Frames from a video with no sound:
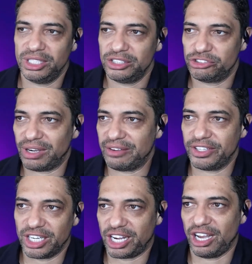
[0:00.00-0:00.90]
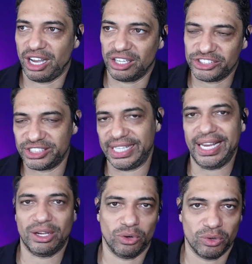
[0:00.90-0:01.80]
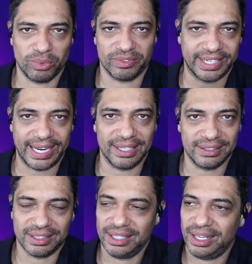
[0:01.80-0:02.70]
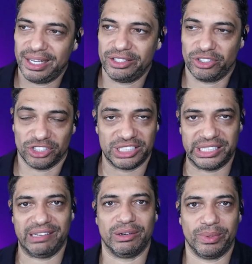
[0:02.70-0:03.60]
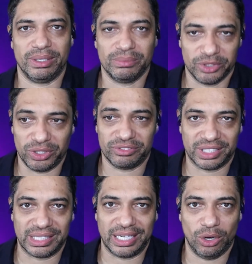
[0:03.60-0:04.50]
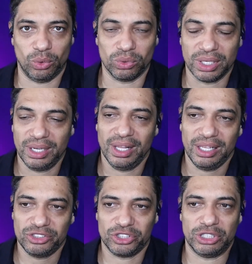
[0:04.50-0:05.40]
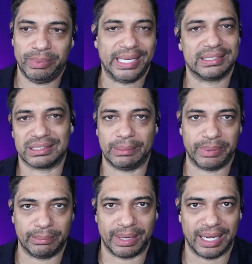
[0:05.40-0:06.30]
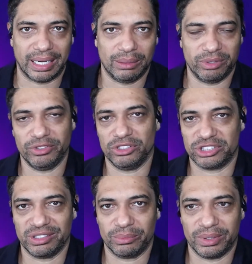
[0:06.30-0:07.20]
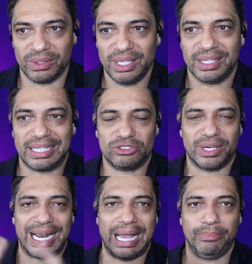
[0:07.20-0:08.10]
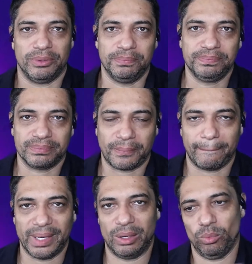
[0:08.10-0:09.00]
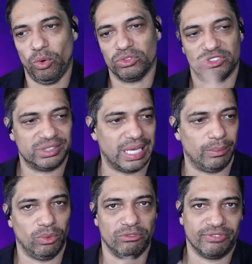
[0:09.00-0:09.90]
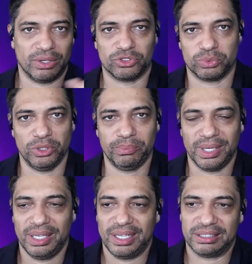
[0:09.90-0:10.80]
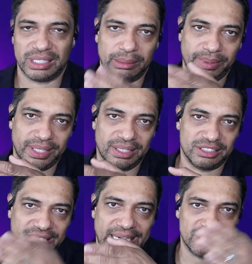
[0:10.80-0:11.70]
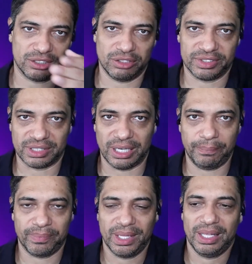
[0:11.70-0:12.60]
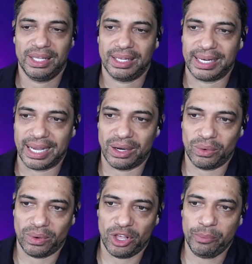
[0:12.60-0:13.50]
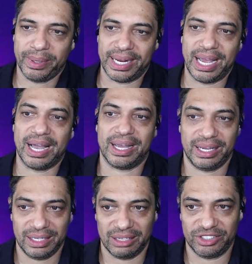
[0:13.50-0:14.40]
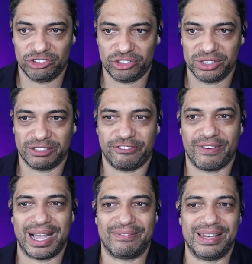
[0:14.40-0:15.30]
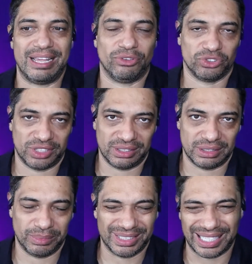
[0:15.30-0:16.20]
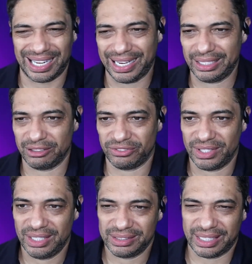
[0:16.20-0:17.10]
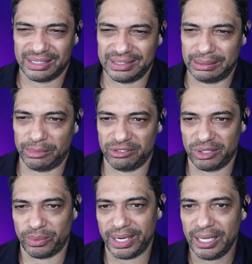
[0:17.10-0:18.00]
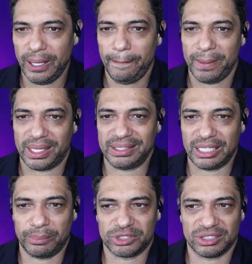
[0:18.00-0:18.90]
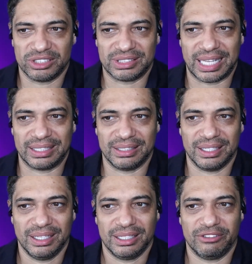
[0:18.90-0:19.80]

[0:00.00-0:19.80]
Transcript: driving a car stick or with gears, and you've got a steering wheel, which you have to clearly hold, to being asleep in the back with no steering wheel. That's not going to happen in one step, one fell swoop. It's going to be stages over time. Now, OpenAI have introduced a 5-level system. It's kind of similar in a way, and this helps us understand the